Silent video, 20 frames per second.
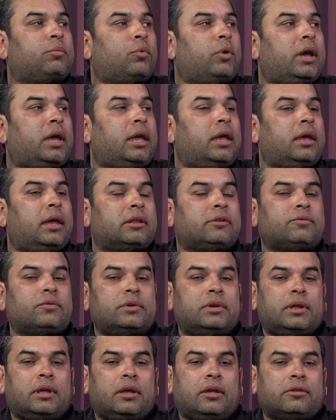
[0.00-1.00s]
way as
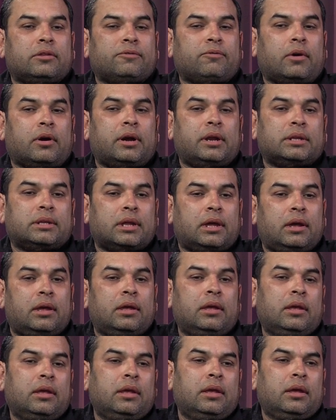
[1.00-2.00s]
as far as uh,
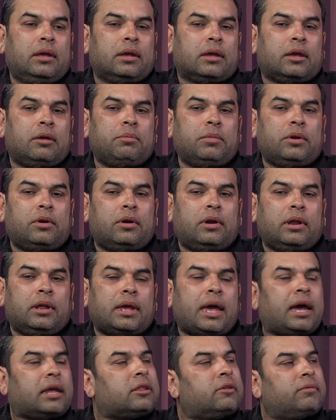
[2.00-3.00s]
community
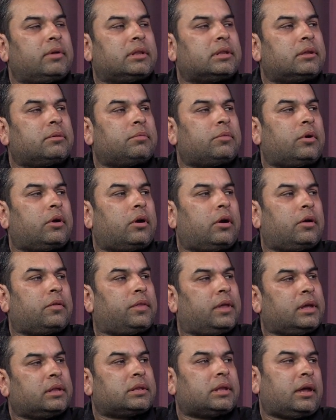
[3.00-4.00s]
activism or, or,
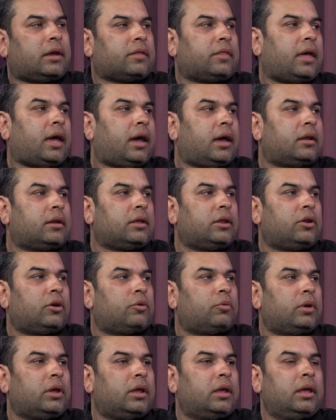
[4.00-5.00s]
things like that. You know,
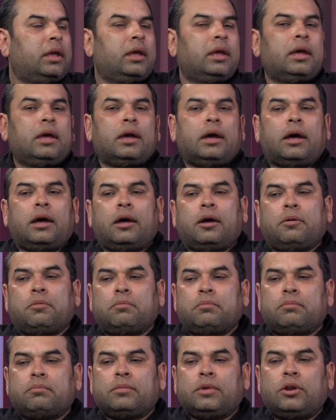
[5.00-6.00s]
okay. we
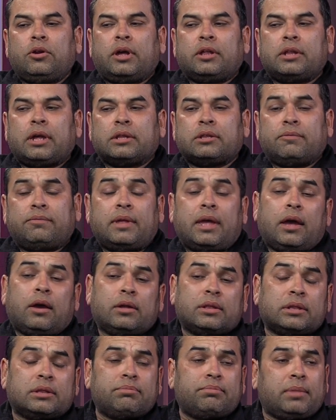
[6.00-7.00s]
um, you know as of
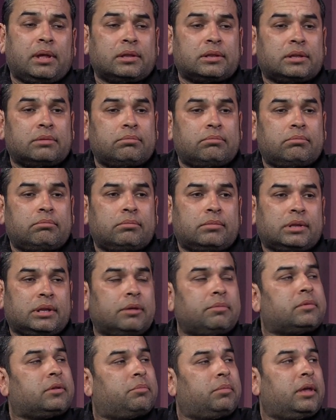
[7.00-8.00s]
now things
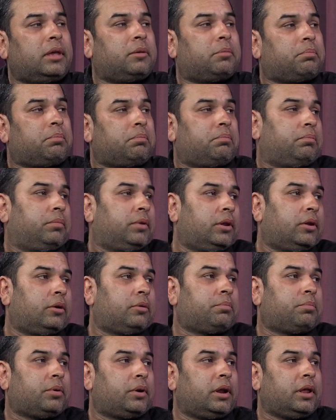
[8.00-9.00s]
seem to be you know
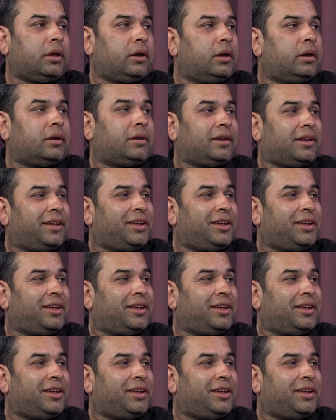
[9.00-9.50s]
pretty good.